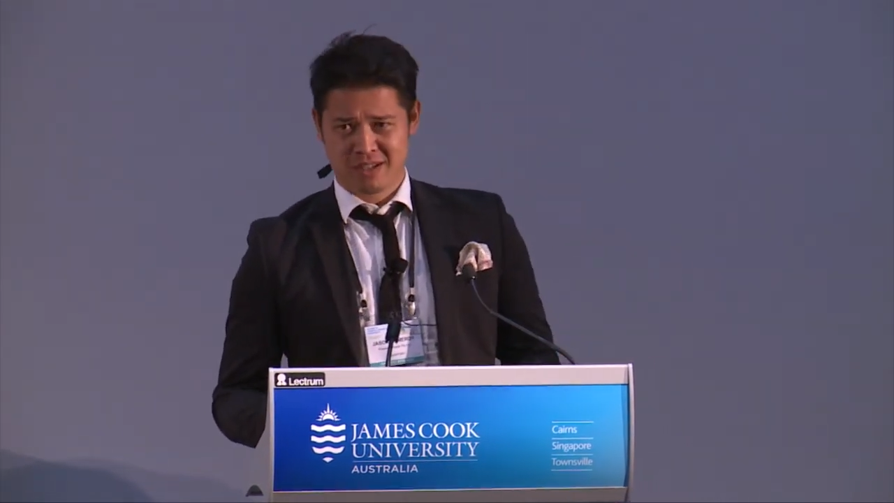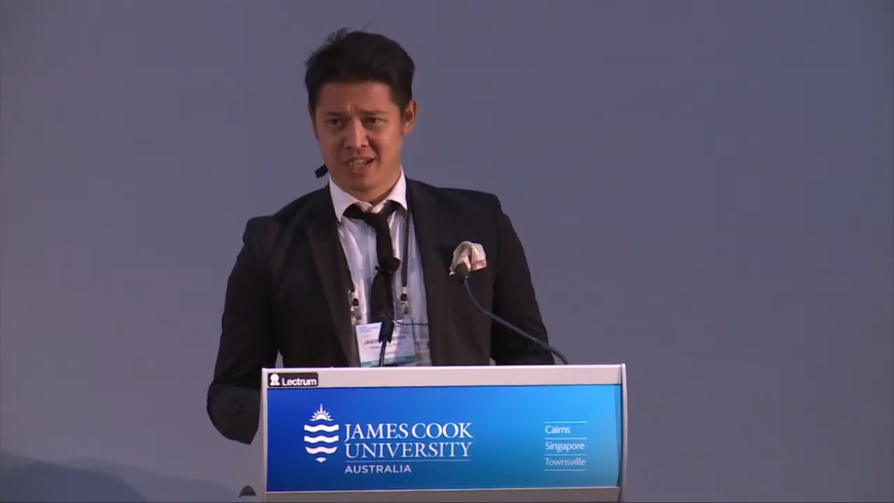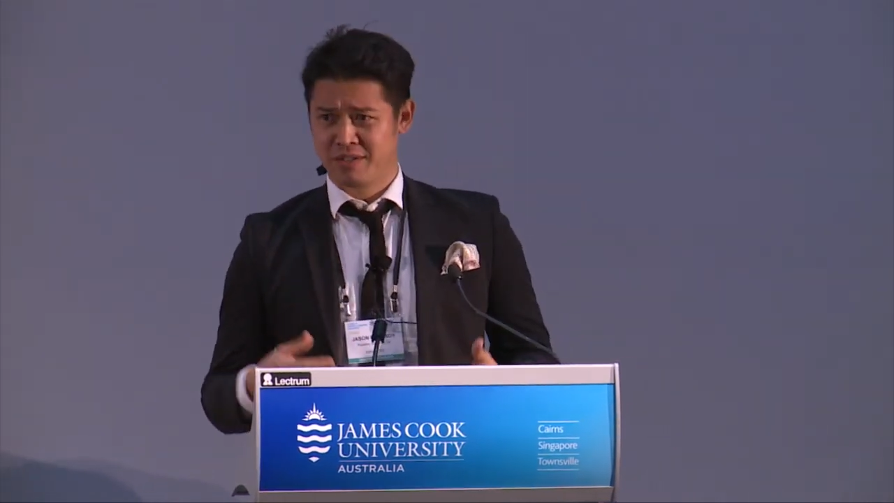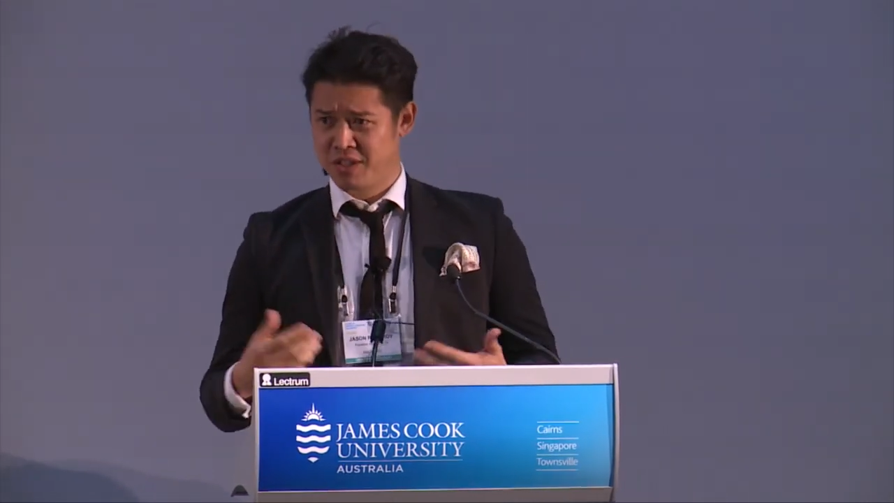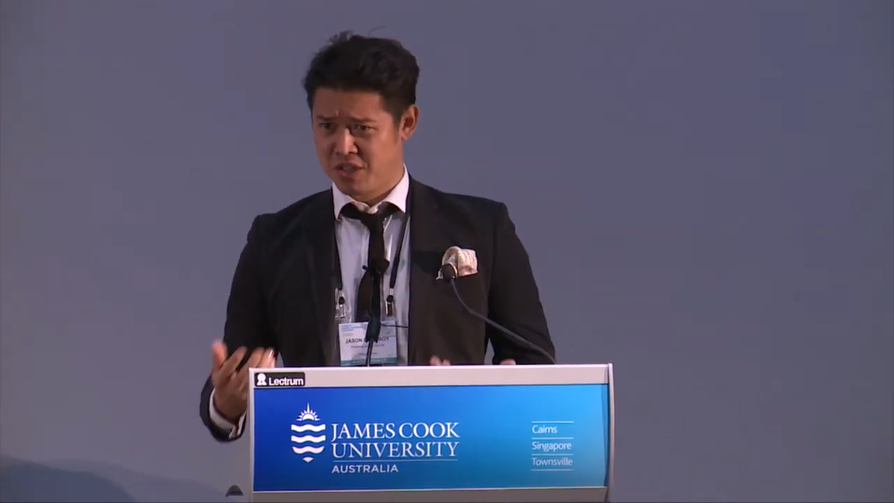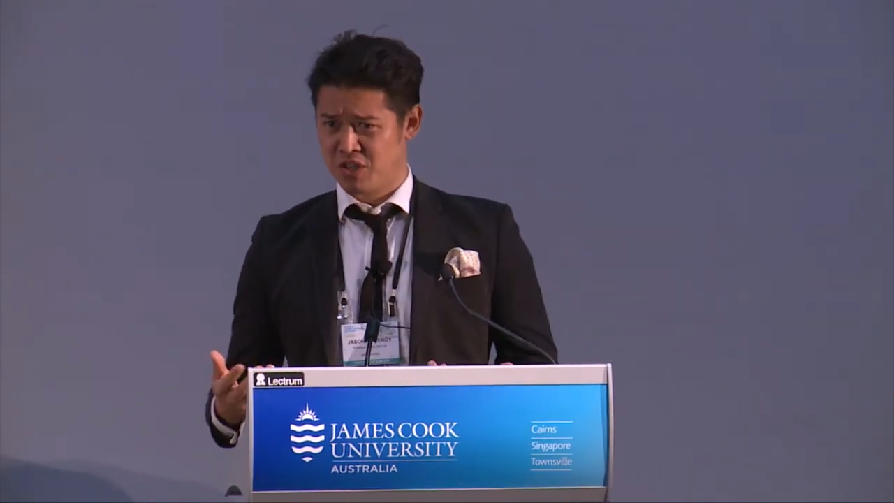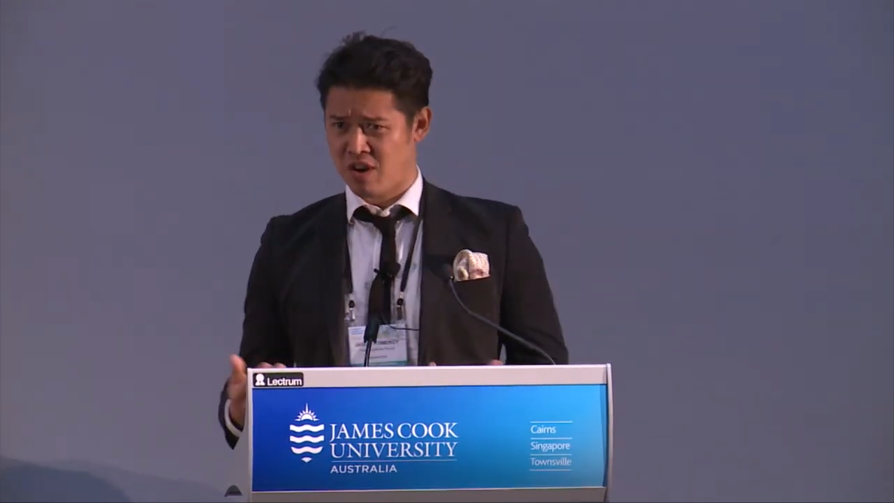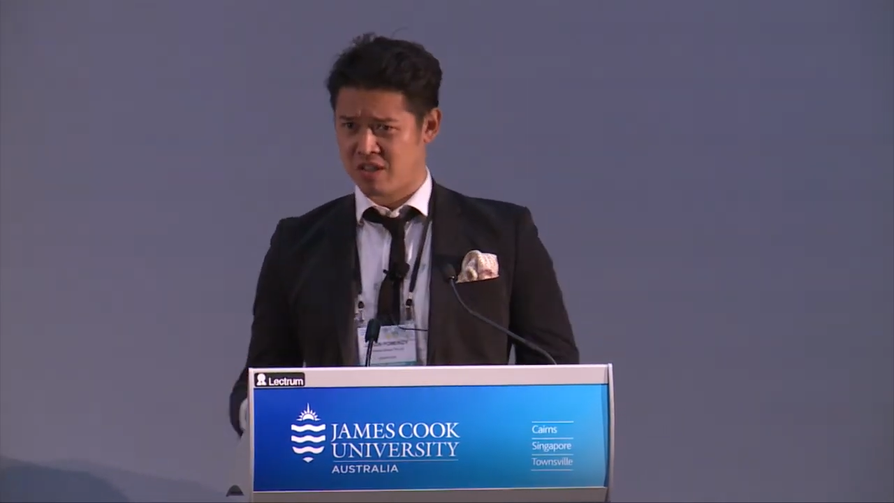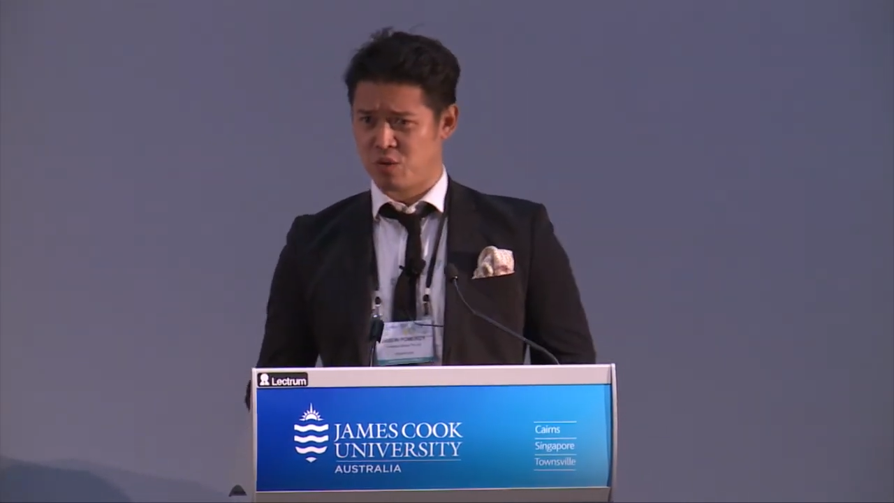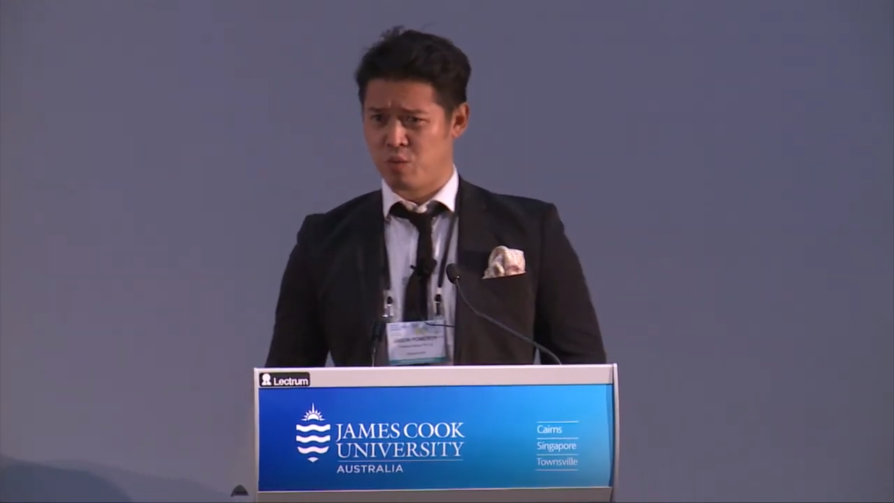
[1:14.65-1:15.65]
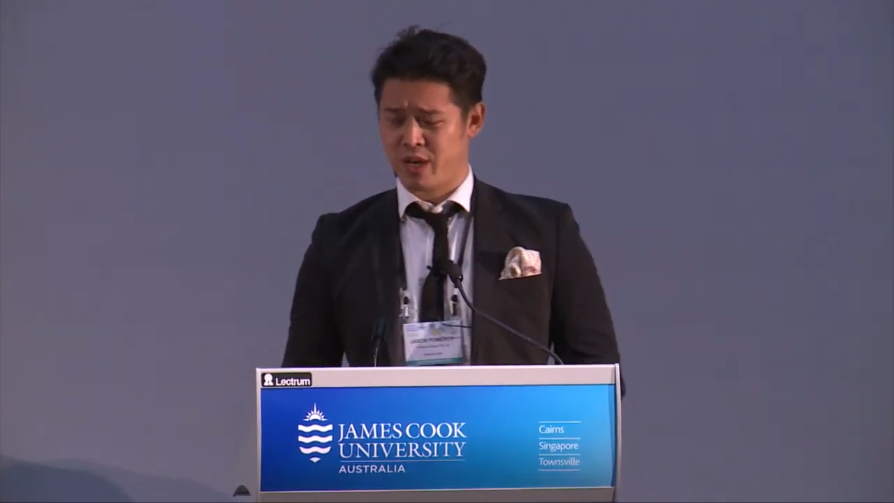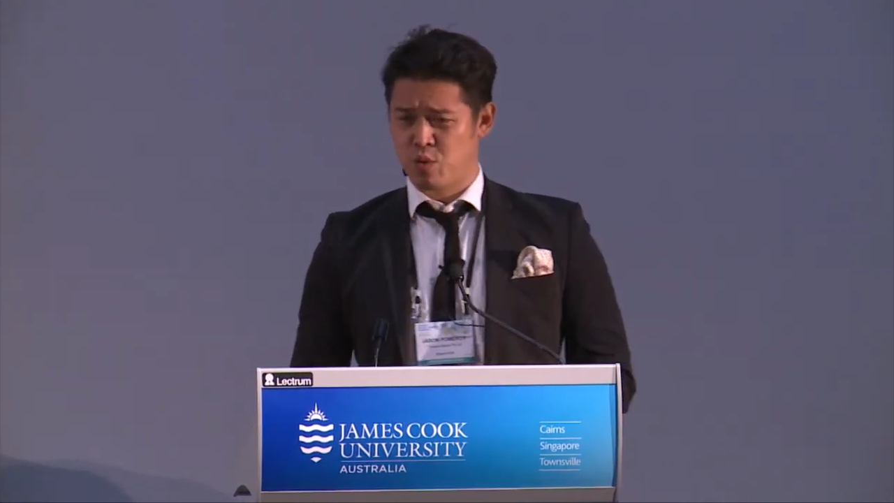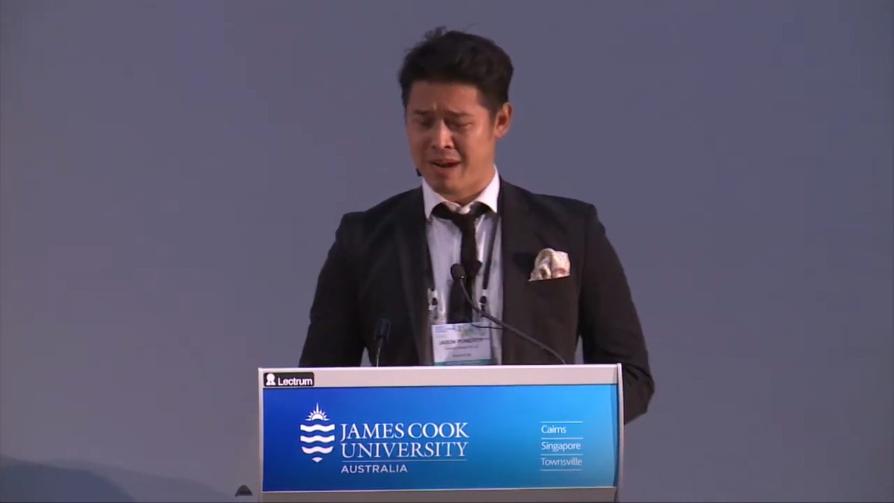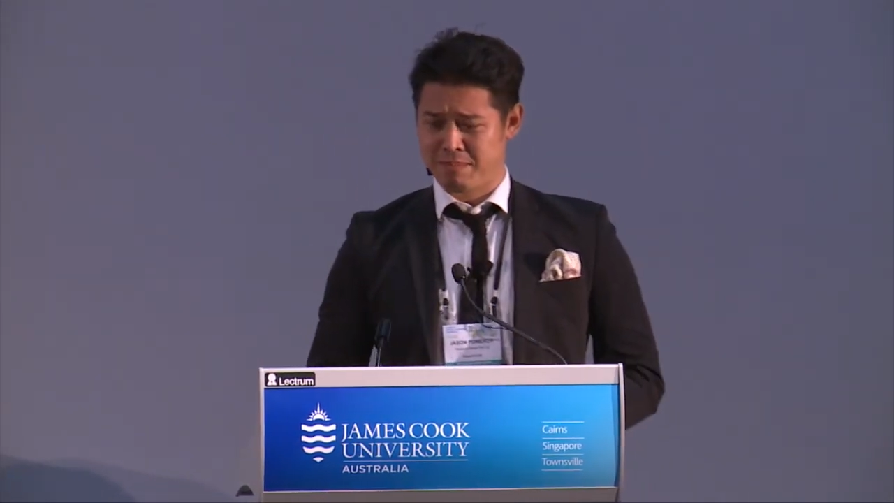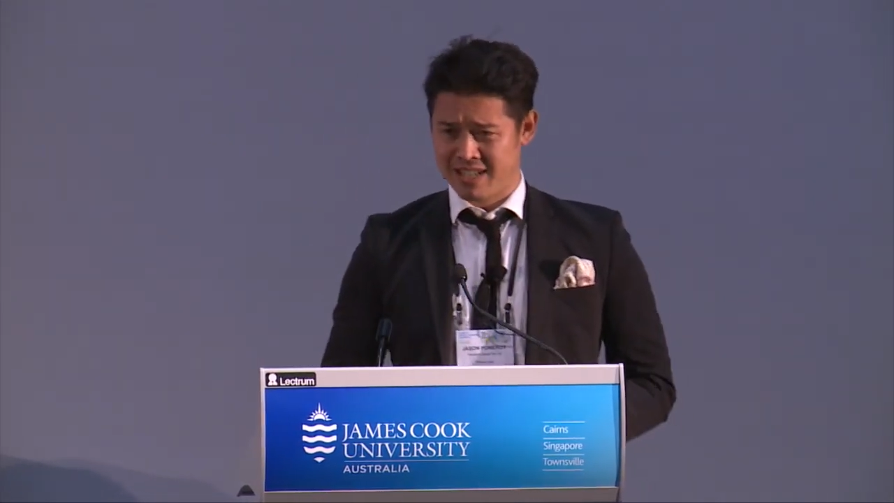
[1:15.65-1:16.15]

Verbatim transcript: kind of construct a wigwam